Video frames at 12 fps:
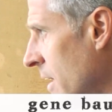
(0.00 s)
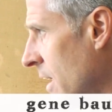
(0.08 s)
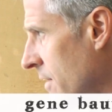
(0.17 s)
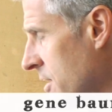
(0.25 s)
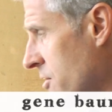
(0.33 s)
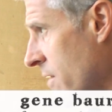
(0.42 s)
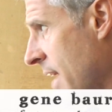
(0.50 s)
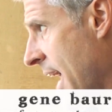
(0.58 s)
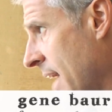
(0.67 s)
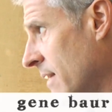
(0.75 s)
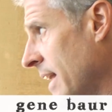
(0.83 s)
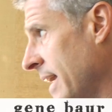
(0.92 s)
Now these are
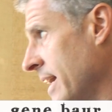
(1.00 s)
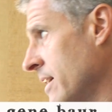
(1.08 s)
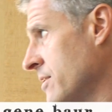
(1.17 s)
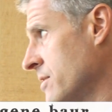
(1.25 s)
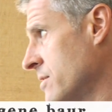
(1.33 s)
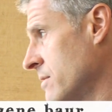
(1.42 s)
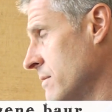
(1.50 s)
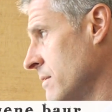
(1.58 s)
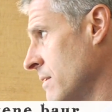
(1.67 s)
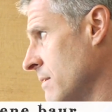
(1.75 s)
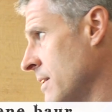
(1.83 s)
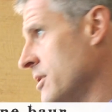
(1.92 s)
the egg-laying hens.
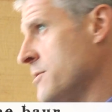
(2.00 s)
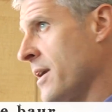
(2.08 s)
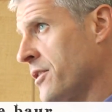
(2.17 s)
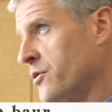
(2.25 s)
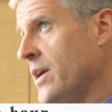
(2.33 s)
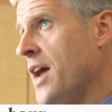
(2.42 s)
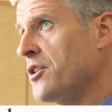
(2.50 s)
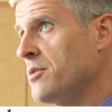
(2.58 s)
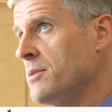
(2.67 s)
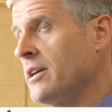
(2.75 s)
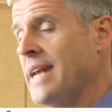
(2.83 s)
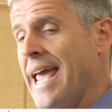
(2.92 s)
There's about
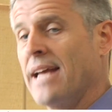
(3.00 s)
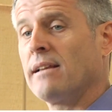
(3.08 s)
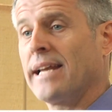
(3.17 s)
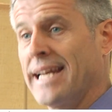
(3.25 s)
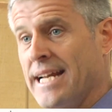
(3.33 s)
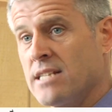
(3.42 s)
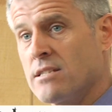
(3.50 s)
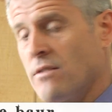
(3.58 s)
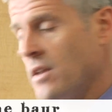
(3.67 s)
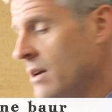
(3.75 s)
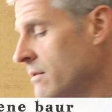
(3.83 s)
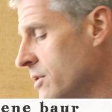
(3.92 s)
300 million egg-laying hens
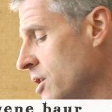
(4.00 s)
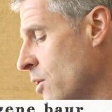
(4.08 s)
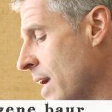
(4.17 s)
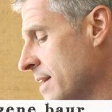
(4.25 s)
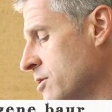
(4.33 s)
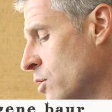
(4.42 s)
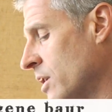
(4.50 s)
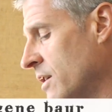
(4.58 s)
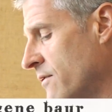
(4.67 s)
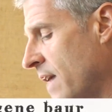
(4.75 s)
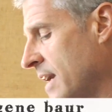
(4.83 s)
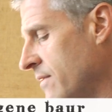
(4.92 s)
in the US who are
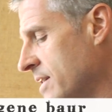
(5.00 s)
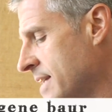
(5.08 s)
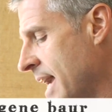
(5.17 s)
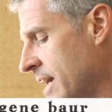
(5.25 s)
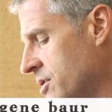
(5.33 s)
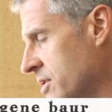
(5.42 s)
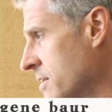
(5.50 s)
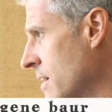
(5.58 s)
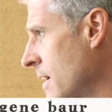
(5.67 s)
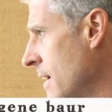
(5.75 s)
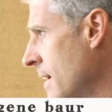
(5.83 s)
confined in these cages.